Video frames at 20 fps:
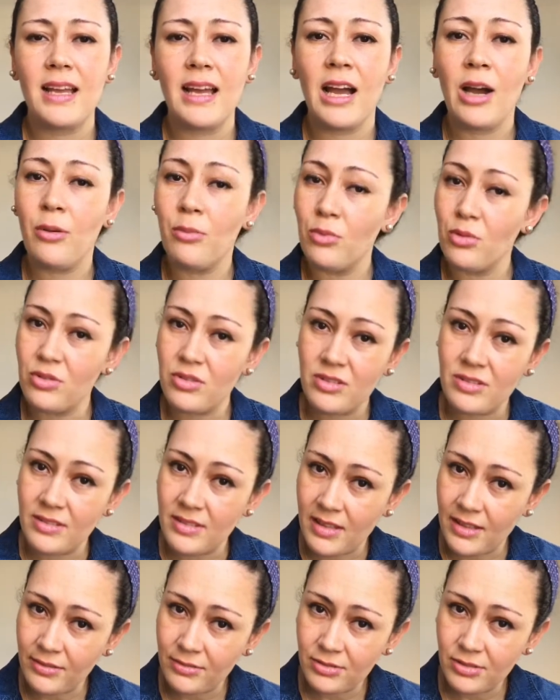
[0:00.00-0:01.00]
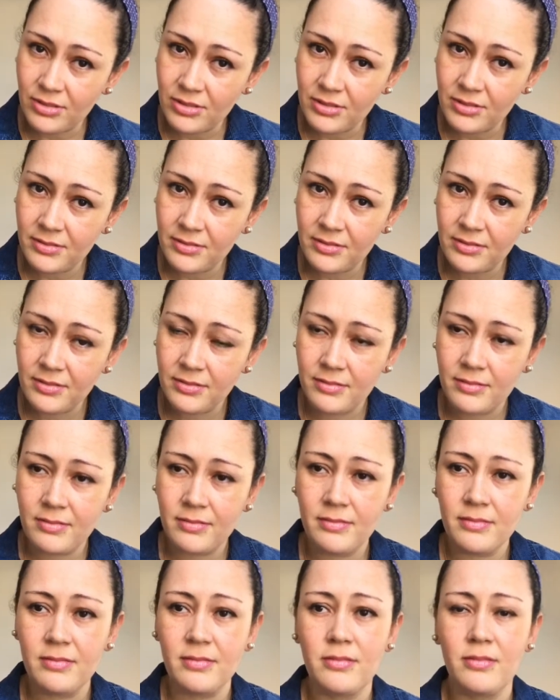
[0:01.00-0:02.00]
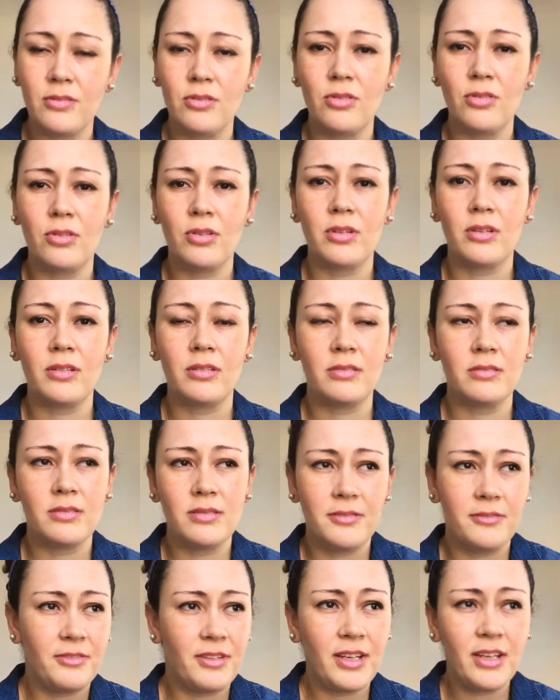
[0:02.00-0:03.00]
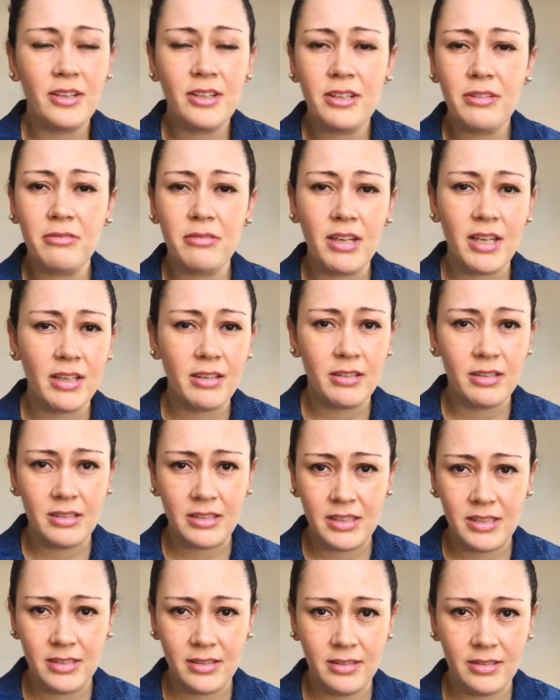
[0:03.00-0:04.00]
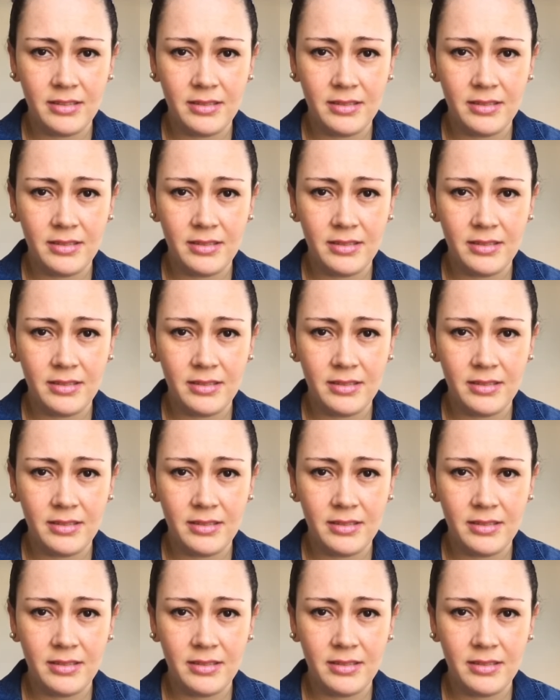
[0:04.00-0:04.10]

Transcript: almost never or very rarely